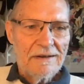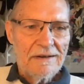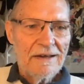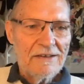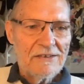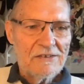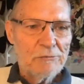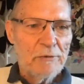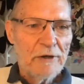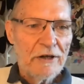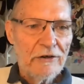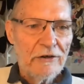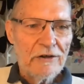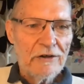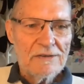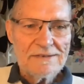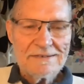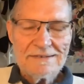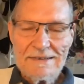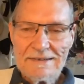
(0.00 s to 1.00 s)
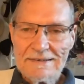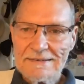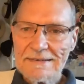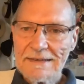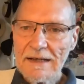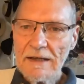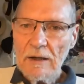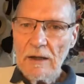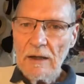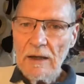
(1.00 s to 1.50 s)
experiences
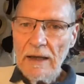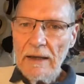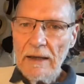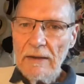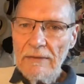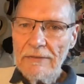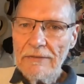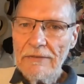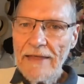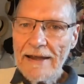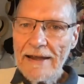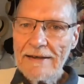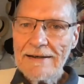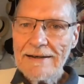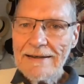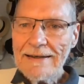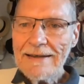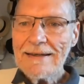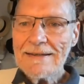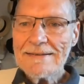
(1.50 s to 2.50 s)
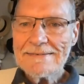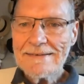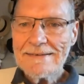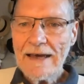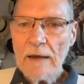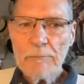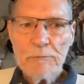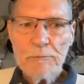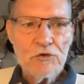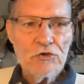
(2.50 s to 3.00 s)
that leads
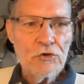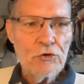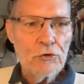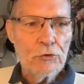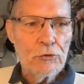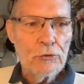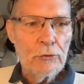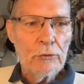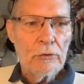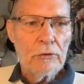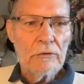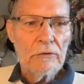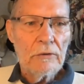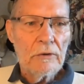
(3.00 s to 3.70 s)
up to